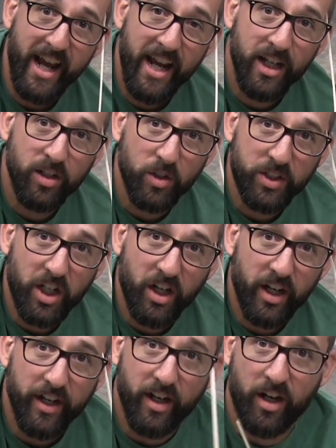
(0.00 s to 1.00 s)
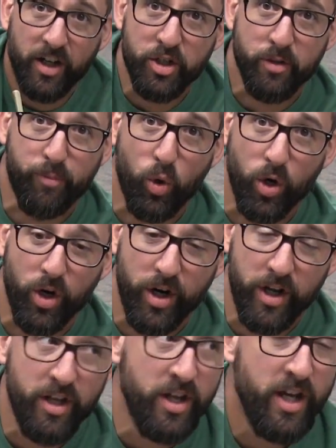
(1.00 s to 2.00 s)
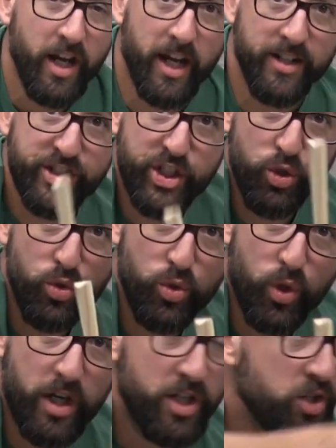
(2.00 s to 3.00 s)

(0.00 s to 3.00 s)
angled cut on your board, and two,